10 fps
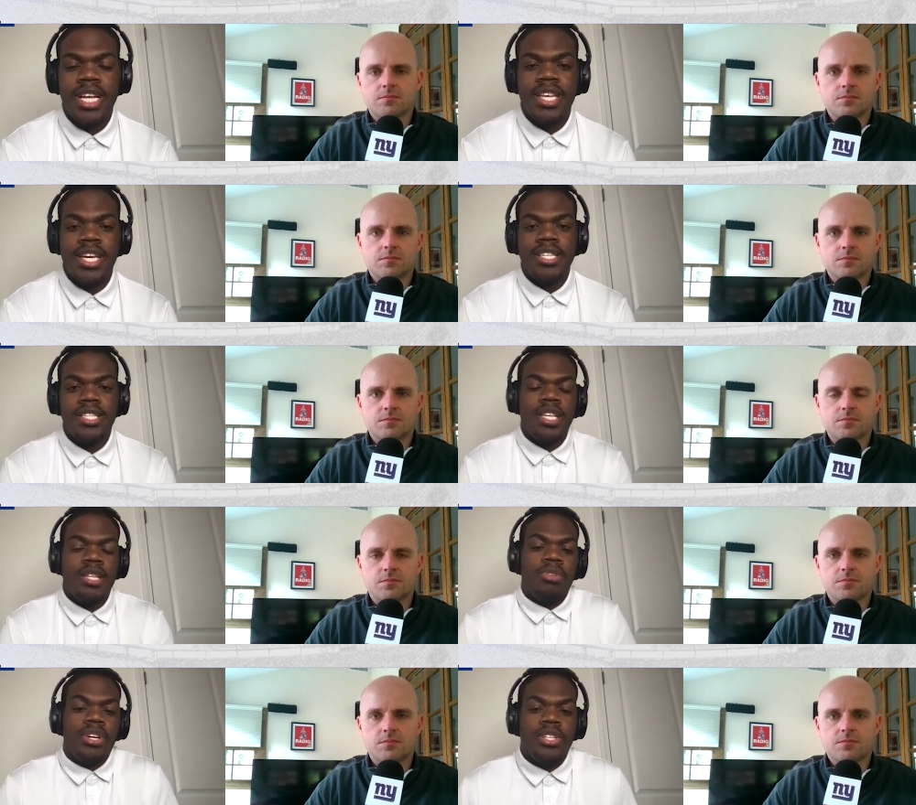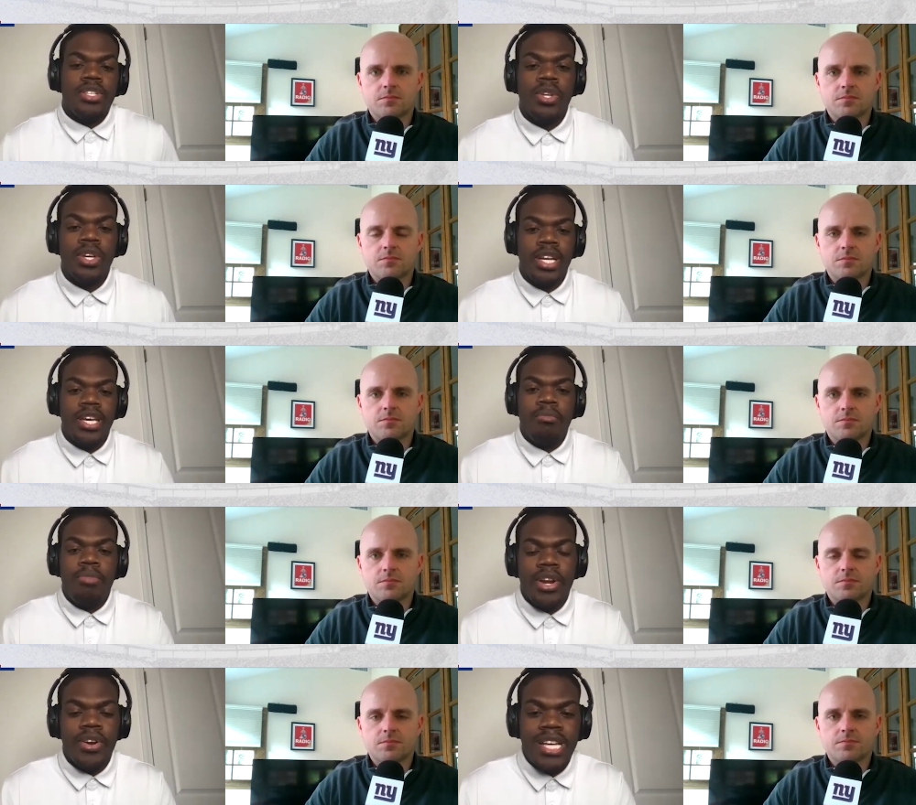Speaker 1: I think he's another player that's only going to get
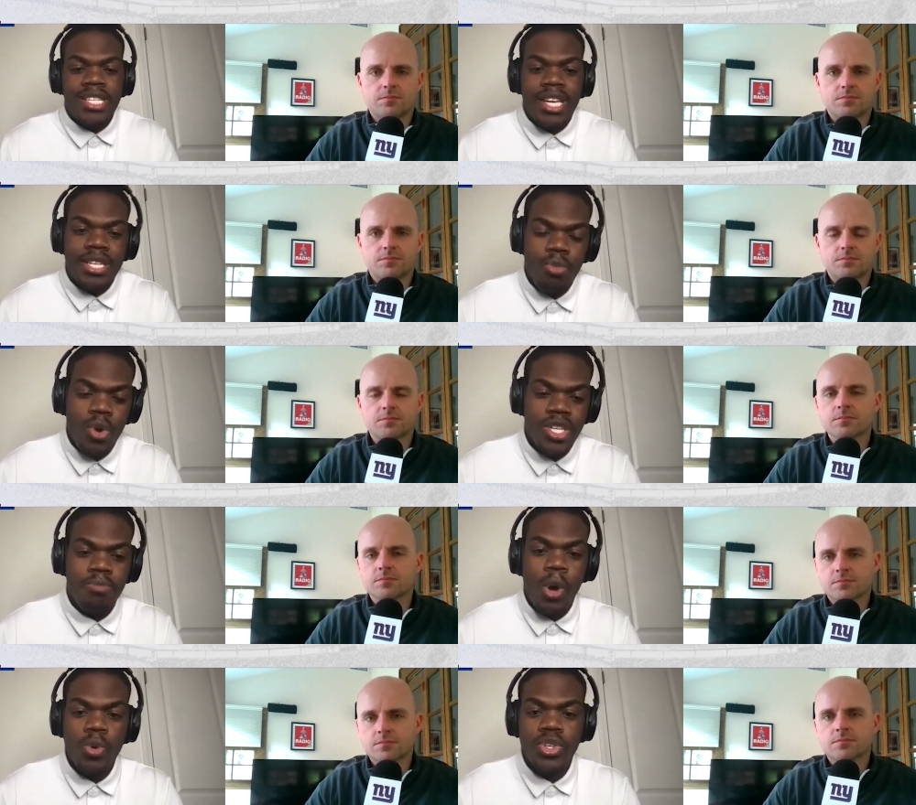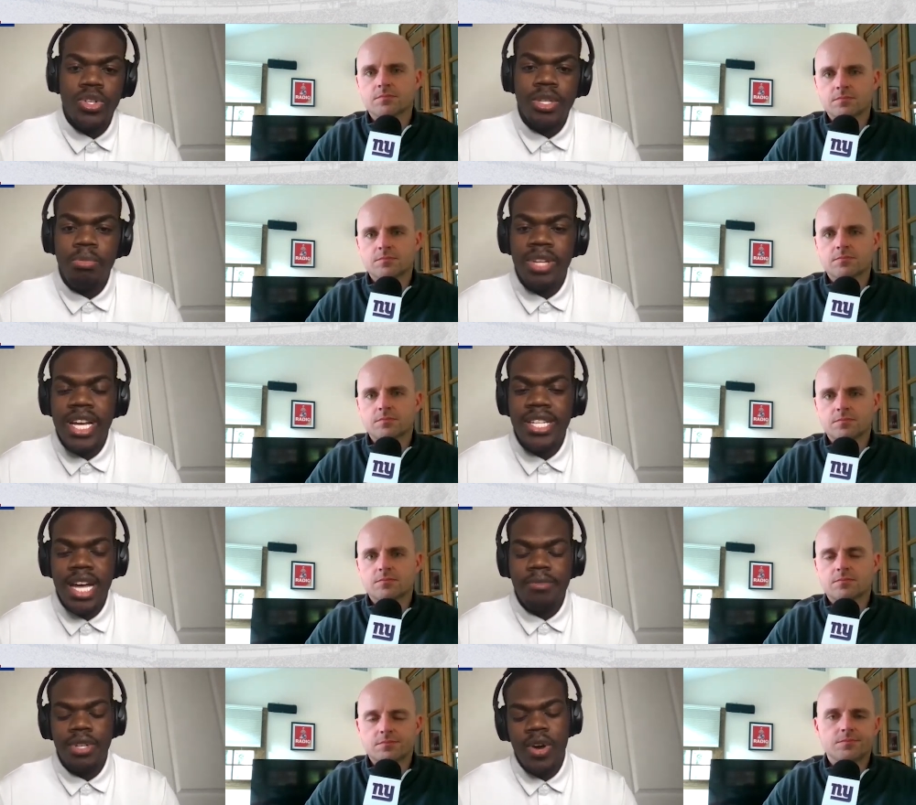better as he gets more exposure to playing
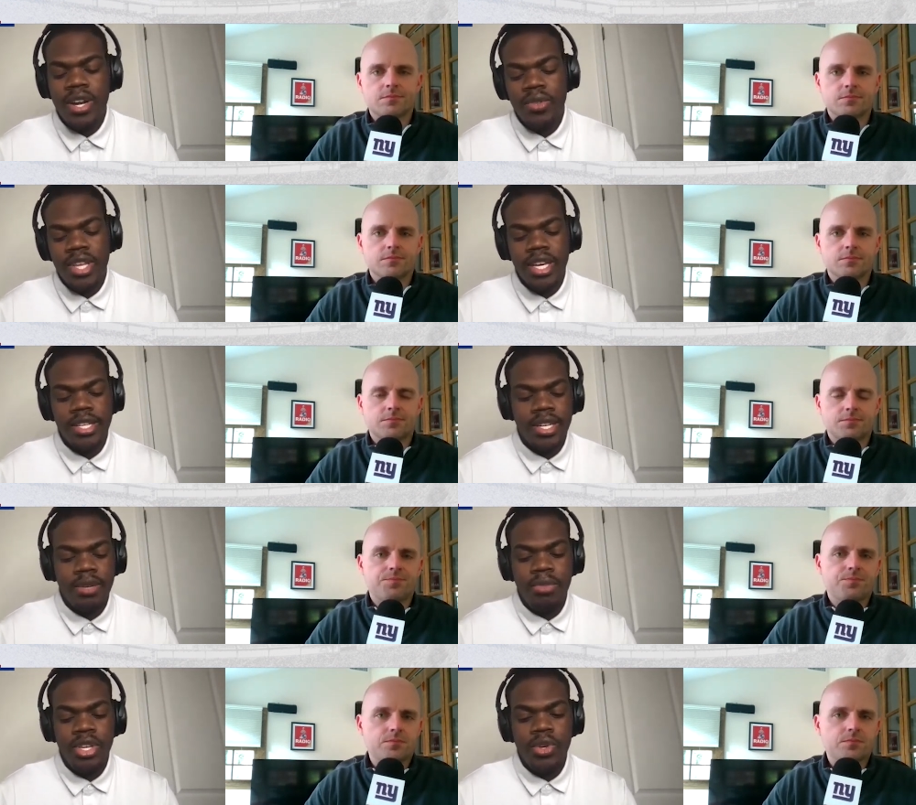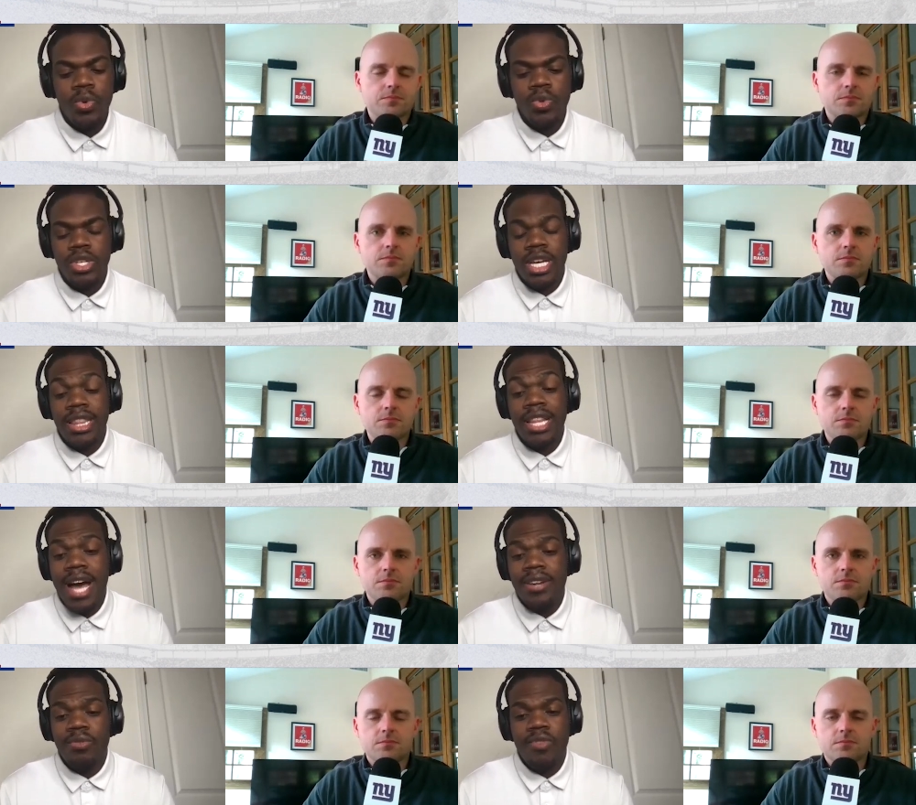time. So I don't think he's going to be used a
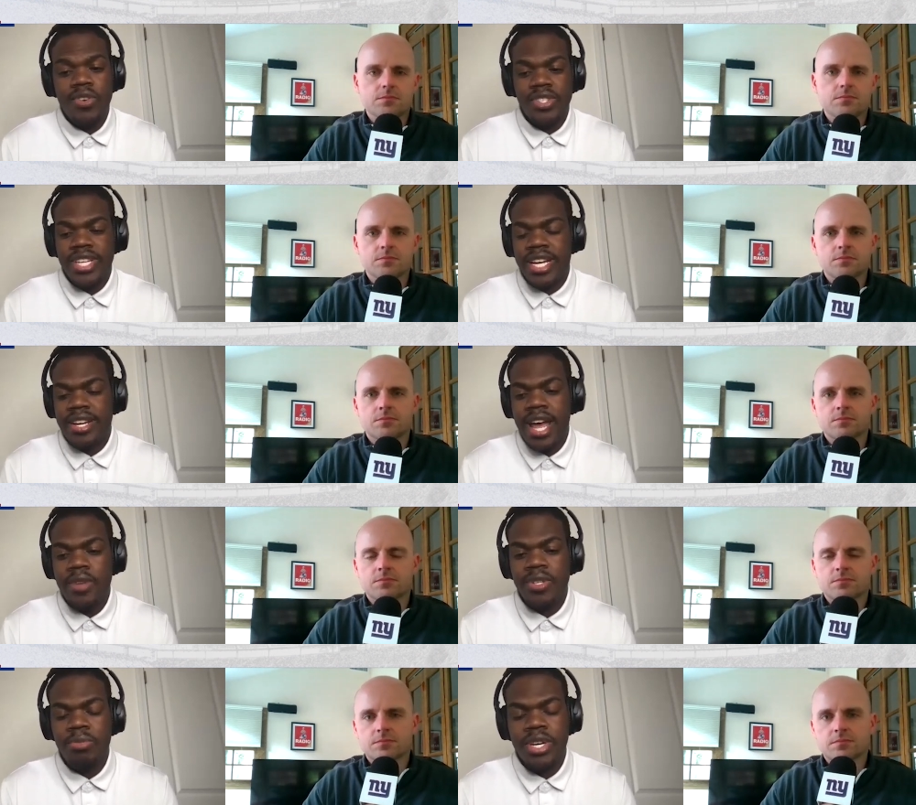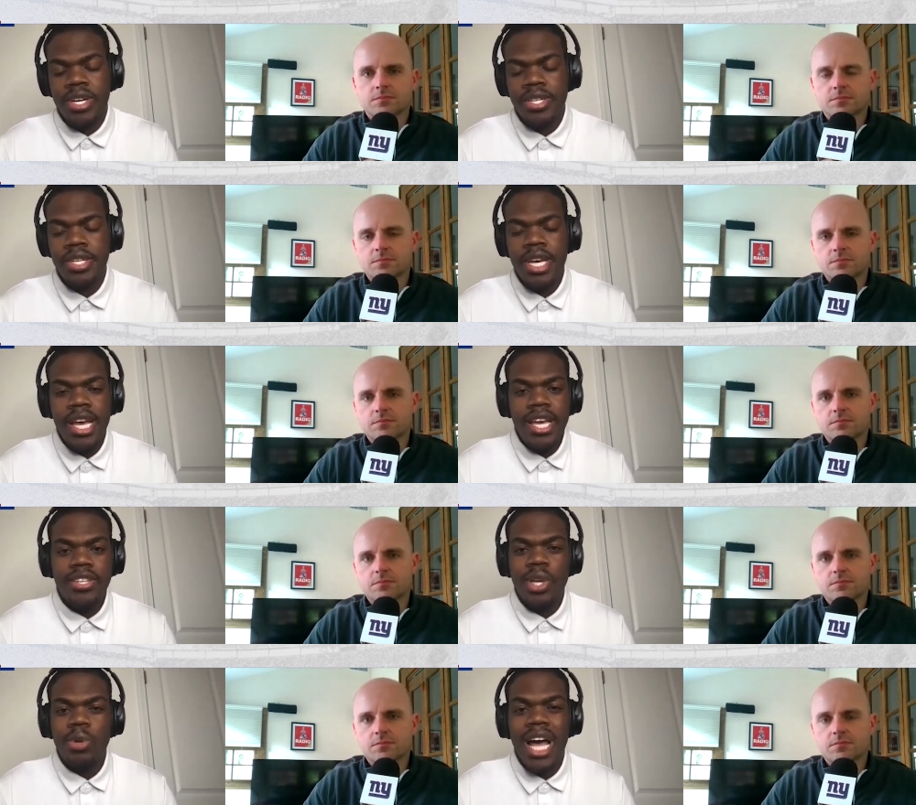lot on first or second down just because he's
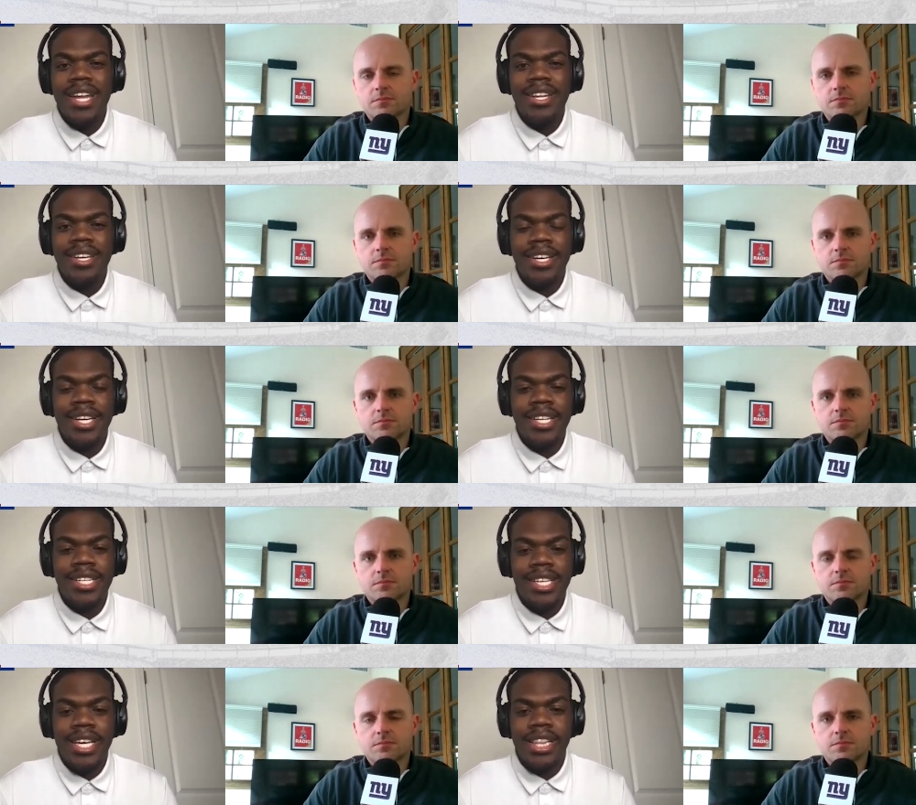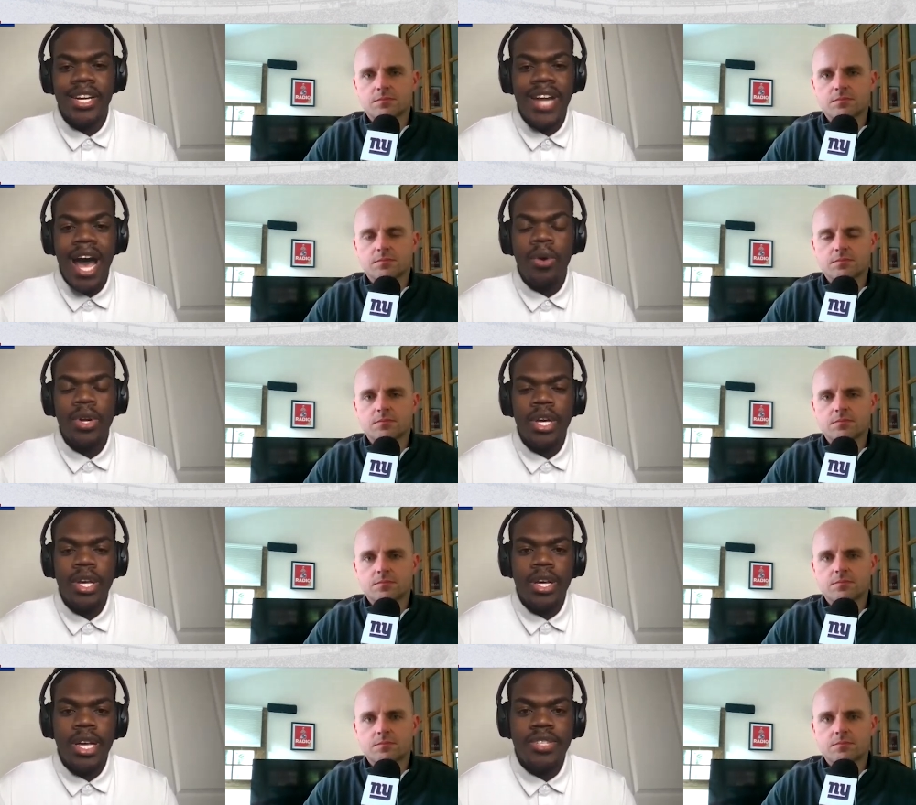so light. Uh, he does get cleared out
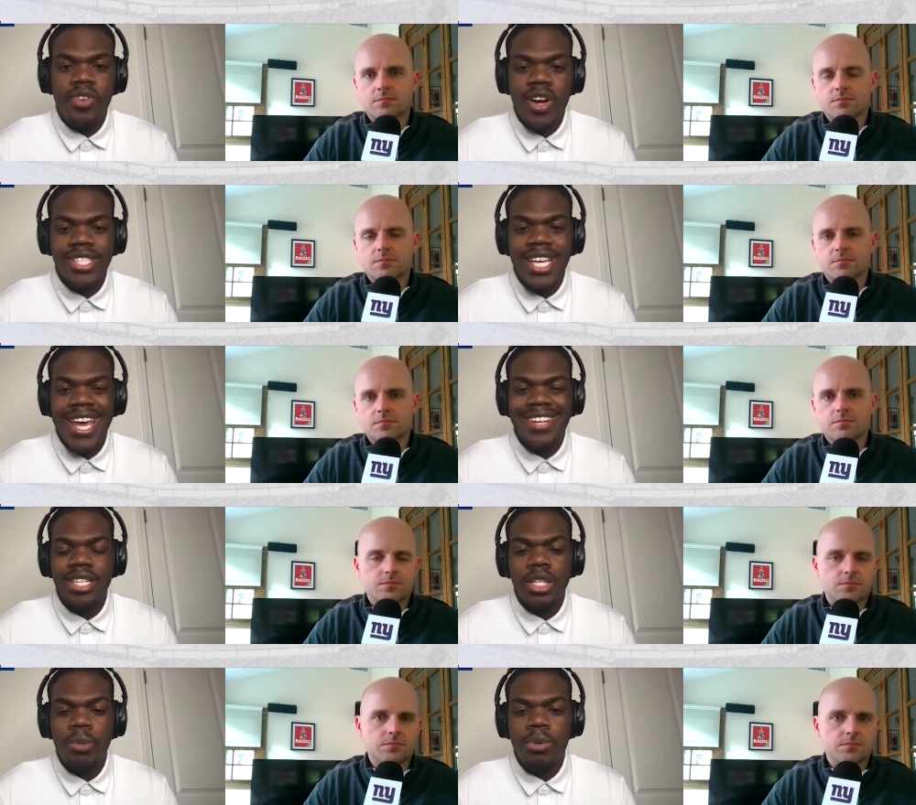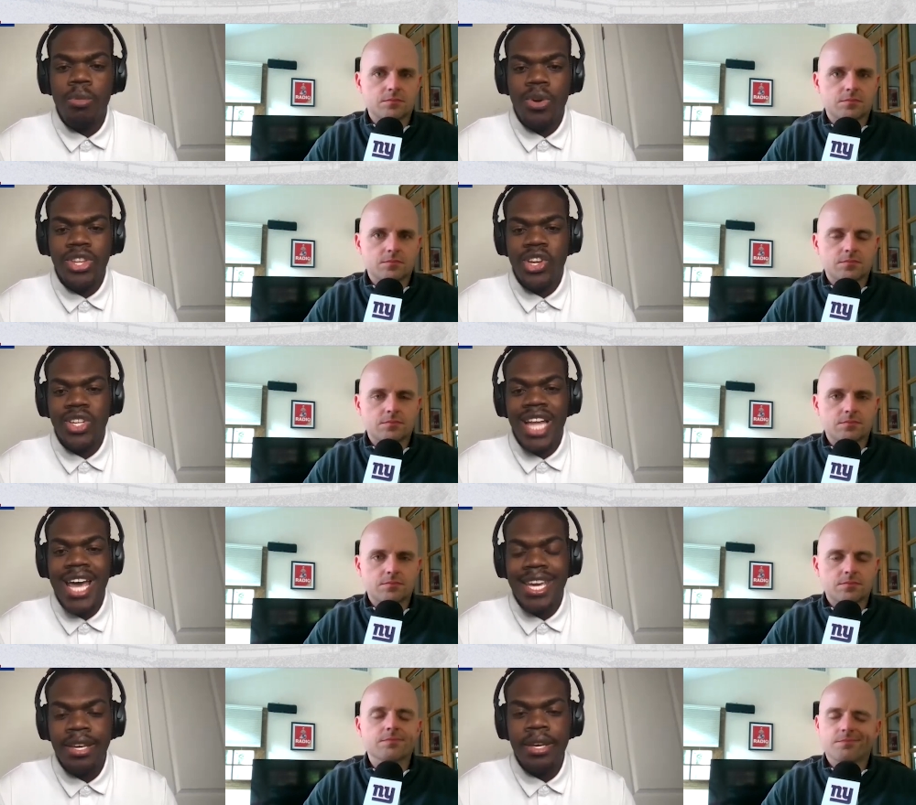uh, as far as the edge a little bit more than you're
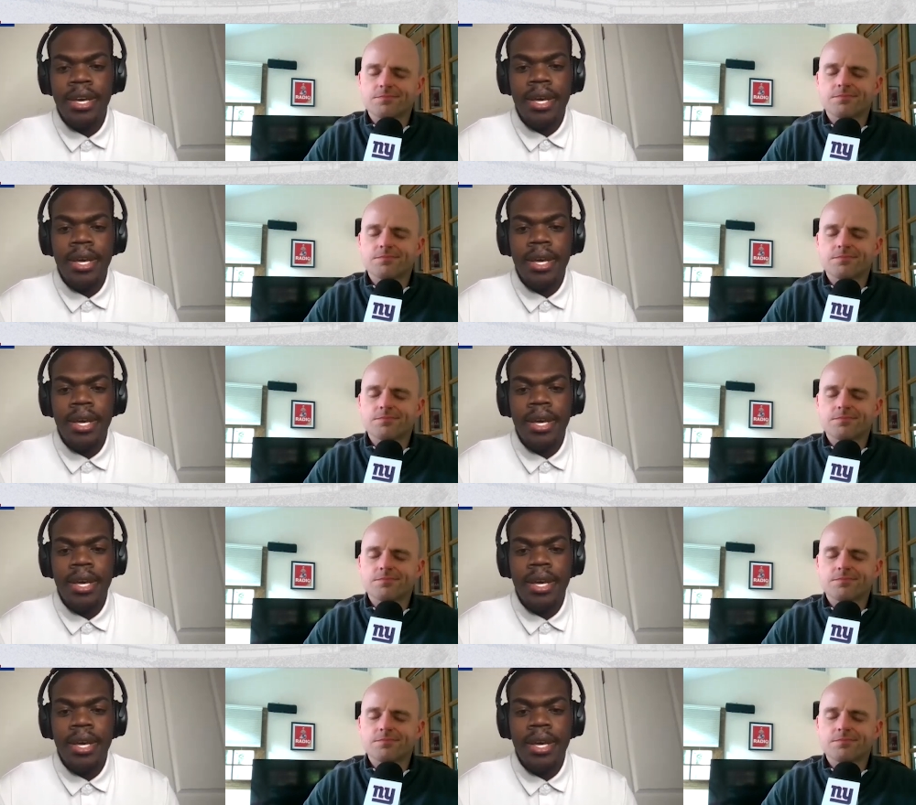liking